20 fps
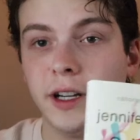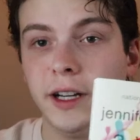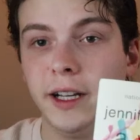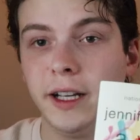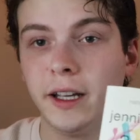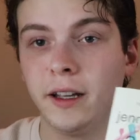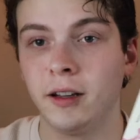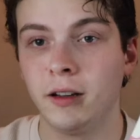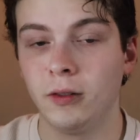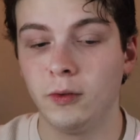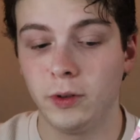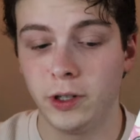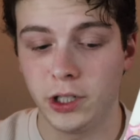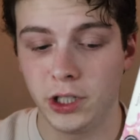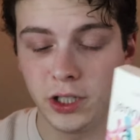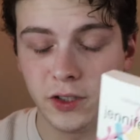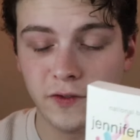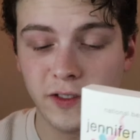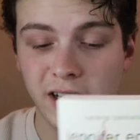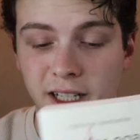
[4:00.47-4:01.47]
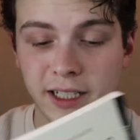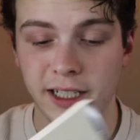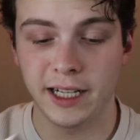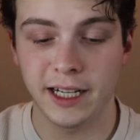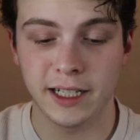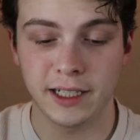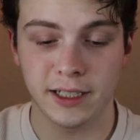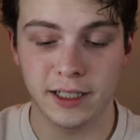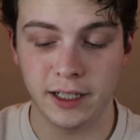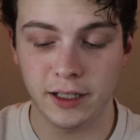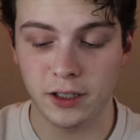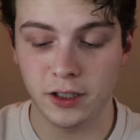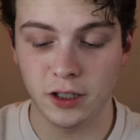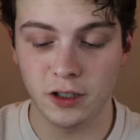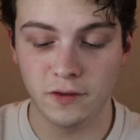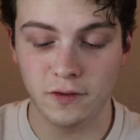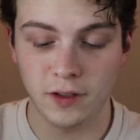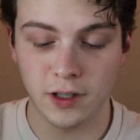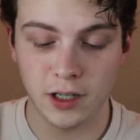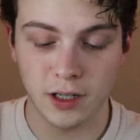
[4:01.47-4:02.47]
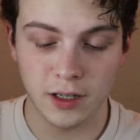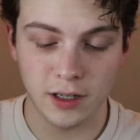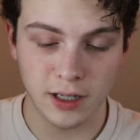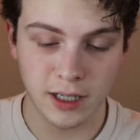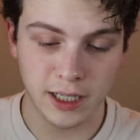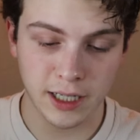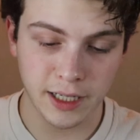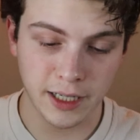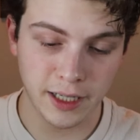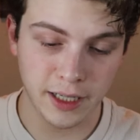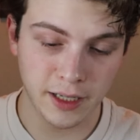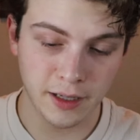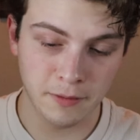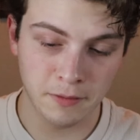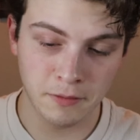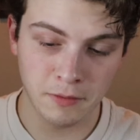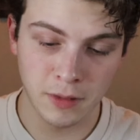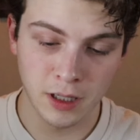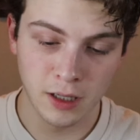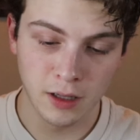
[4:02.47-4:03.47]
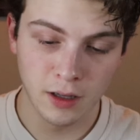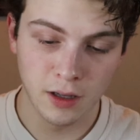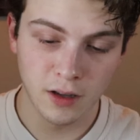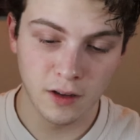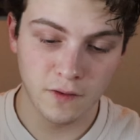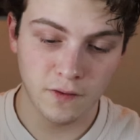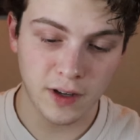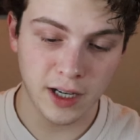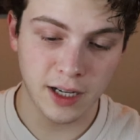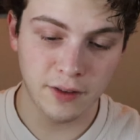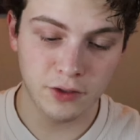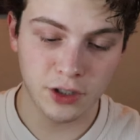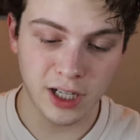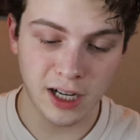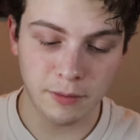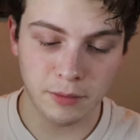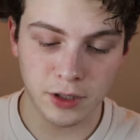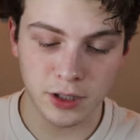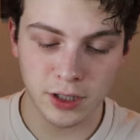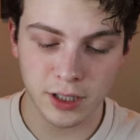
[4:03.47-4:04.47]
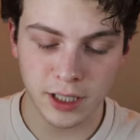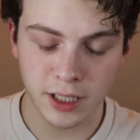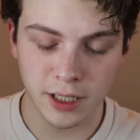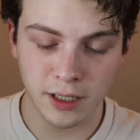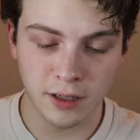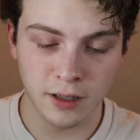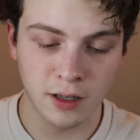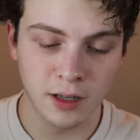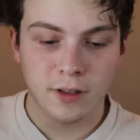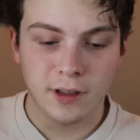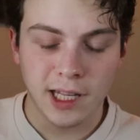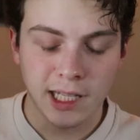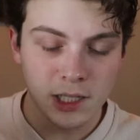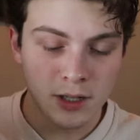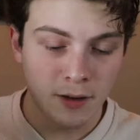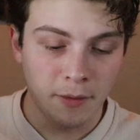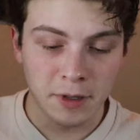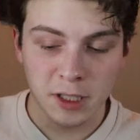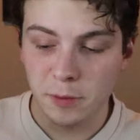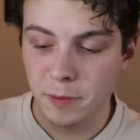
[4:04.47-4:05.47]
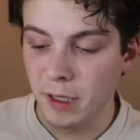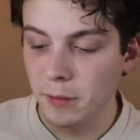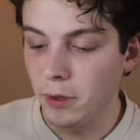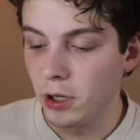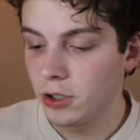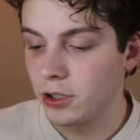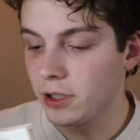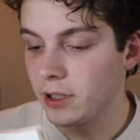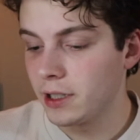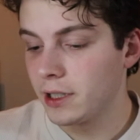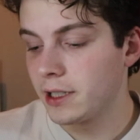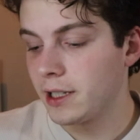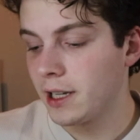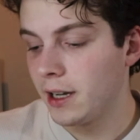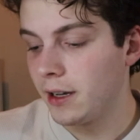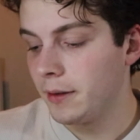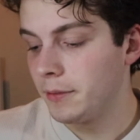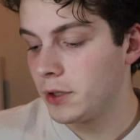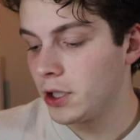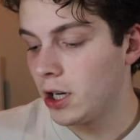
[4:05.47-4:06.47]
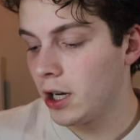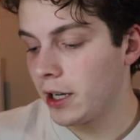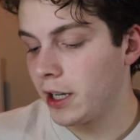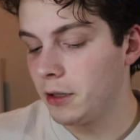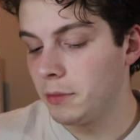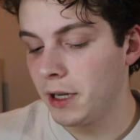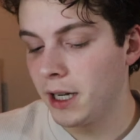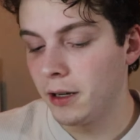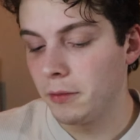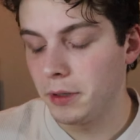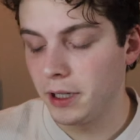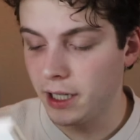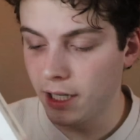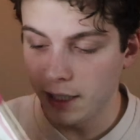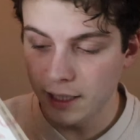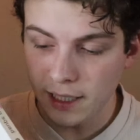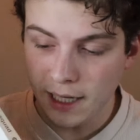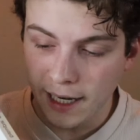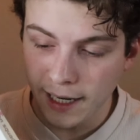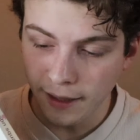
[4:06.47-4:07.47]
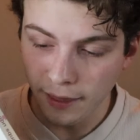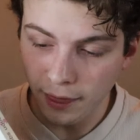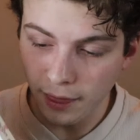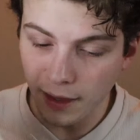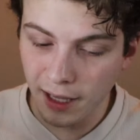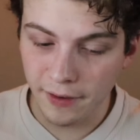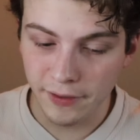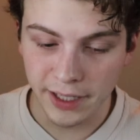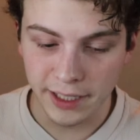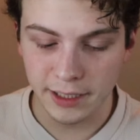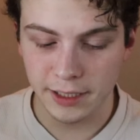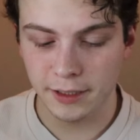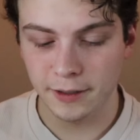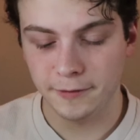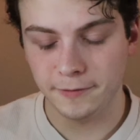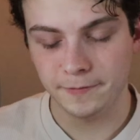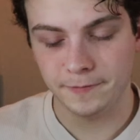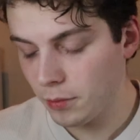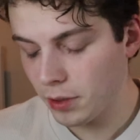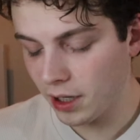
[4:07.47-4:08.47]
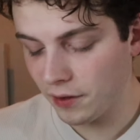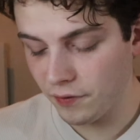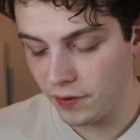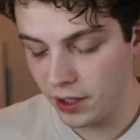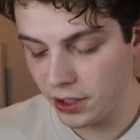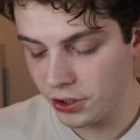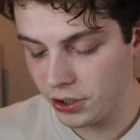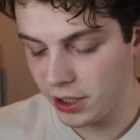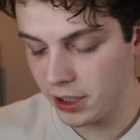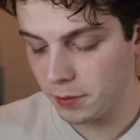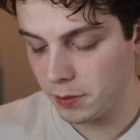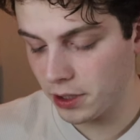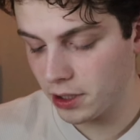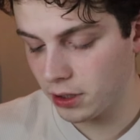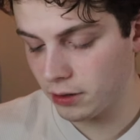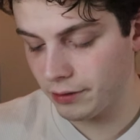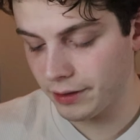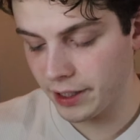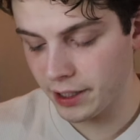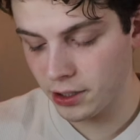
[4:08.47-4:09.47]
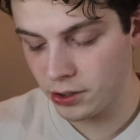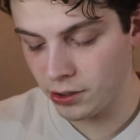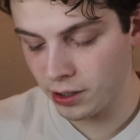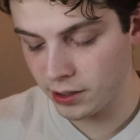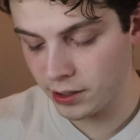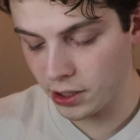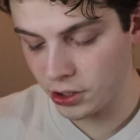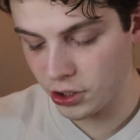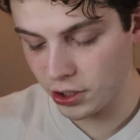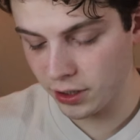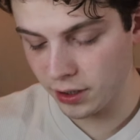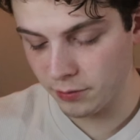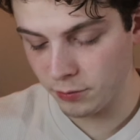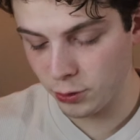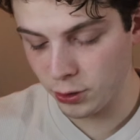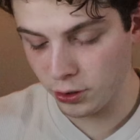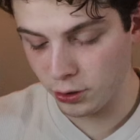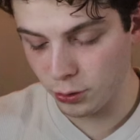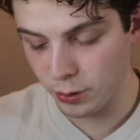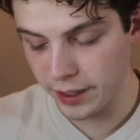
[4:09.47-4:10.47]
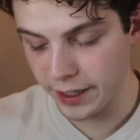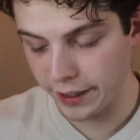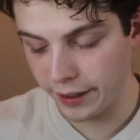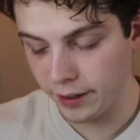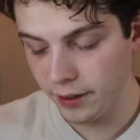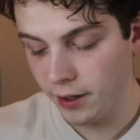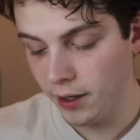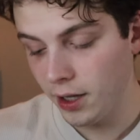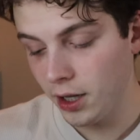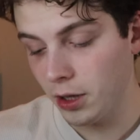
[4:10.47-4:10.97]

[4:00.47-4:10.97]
Egan, which is fantastic so far. I am 5 chapters in. That's what I'm going to spend most of this time talking about because I love it. But I finished these books over here, so I'll touch on them real quick.